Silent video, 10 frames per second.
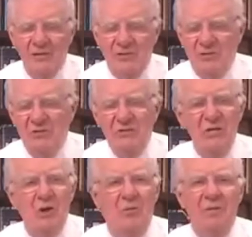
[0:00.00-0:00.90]
Soon
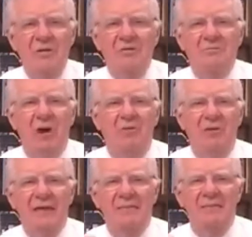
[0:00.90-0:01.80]
as he opened his
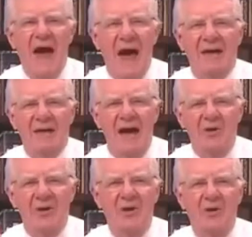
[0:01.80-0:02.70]
mouth like that,
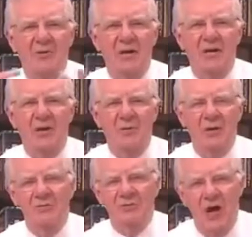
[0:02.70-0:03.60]
I knew he knew
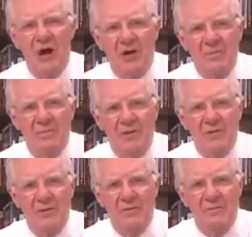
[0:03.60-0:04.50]
what he was talking
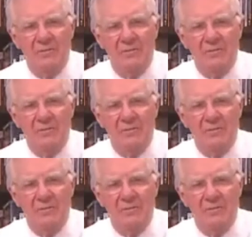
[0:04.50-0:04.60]
about.